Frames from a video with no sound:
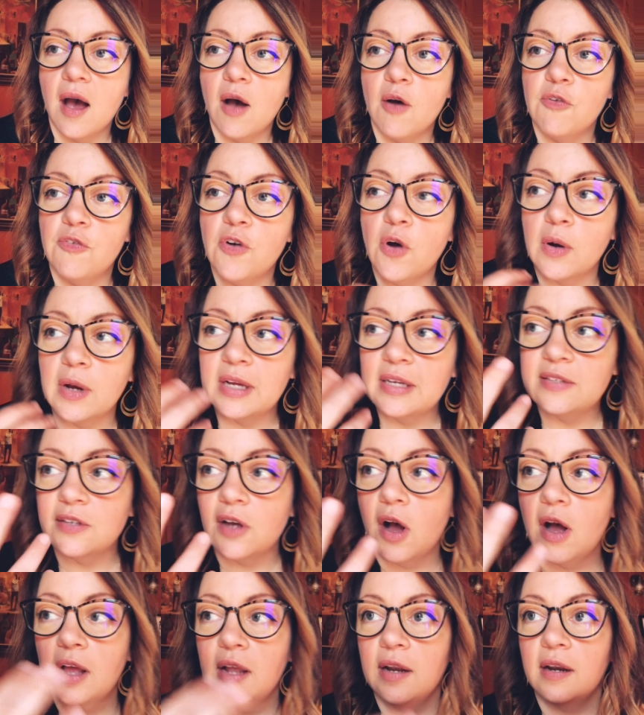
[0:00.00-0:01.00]
Focus
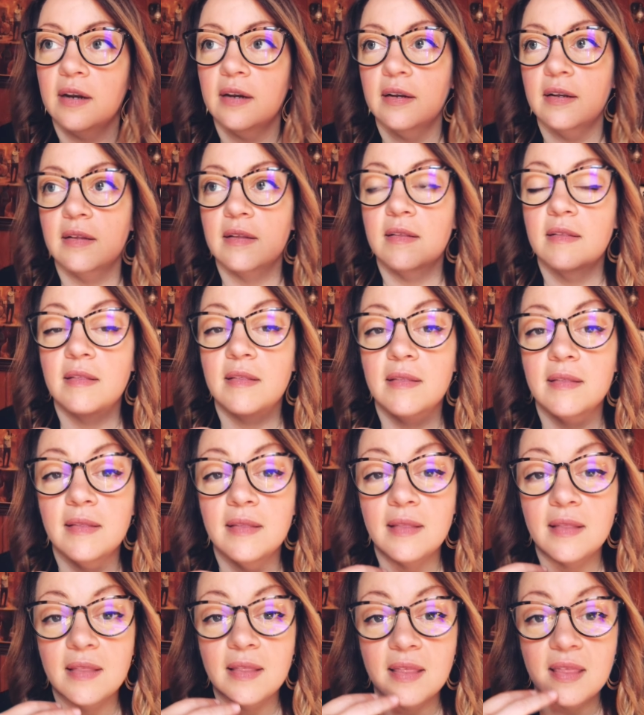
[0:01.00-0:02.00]
on
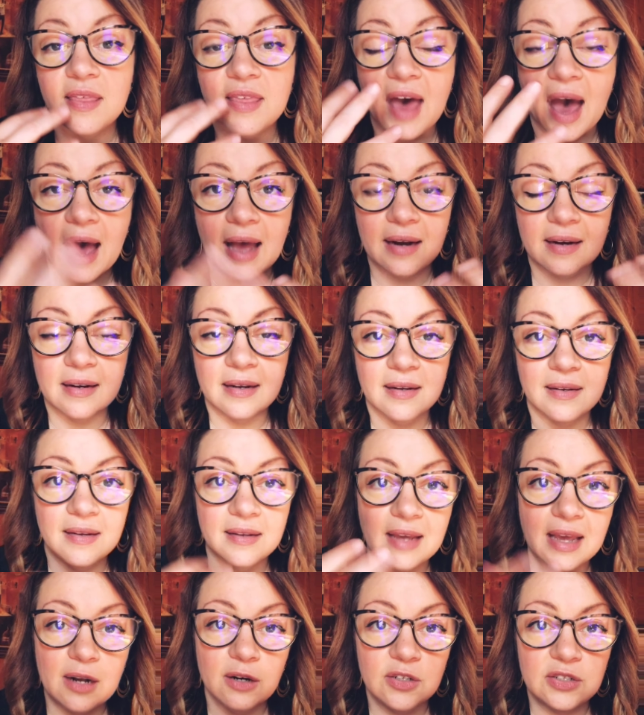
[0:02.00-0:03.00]
that
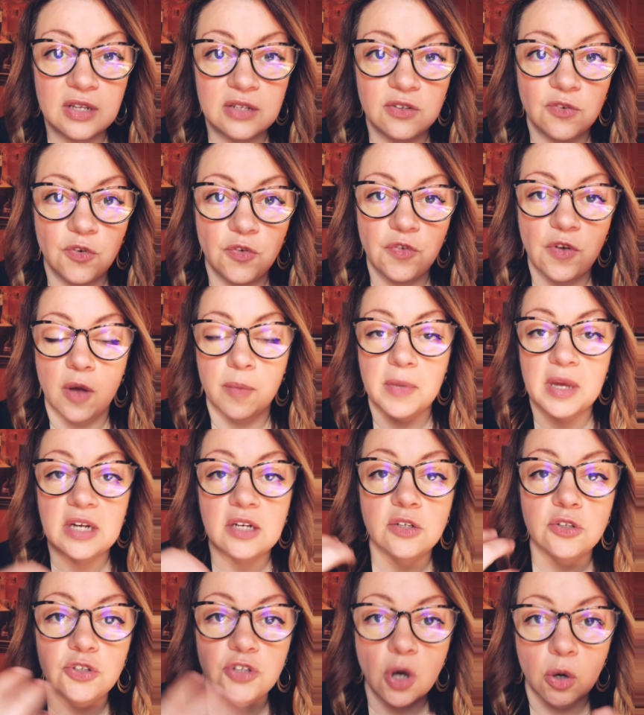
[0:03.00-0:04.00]
inner sense of fulfillment.
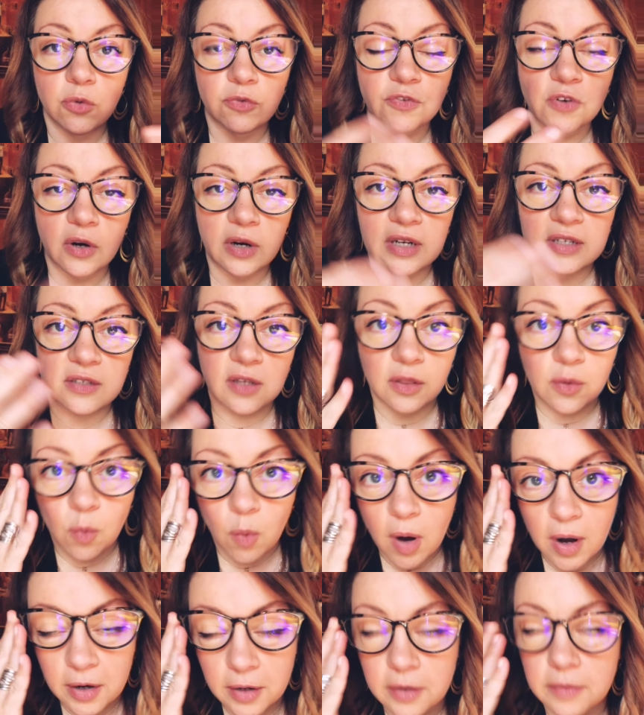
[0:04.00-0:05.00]
Don't focus on the
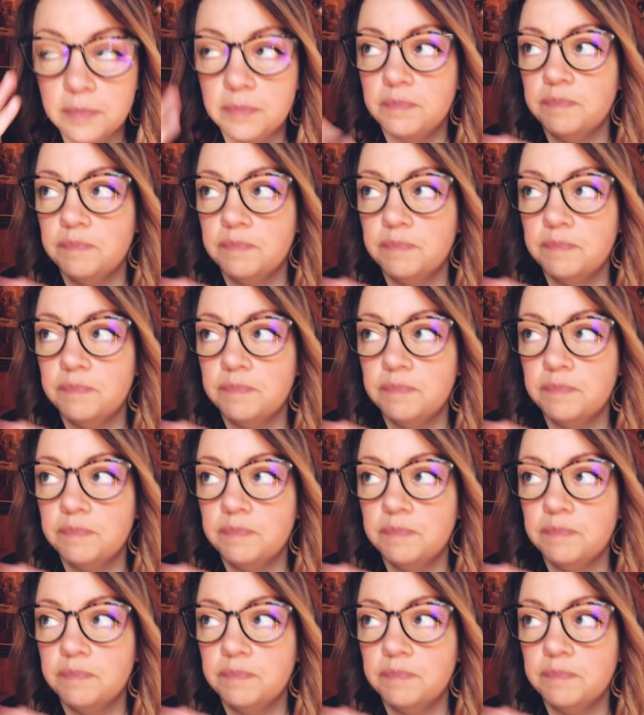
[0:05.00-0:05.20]
water.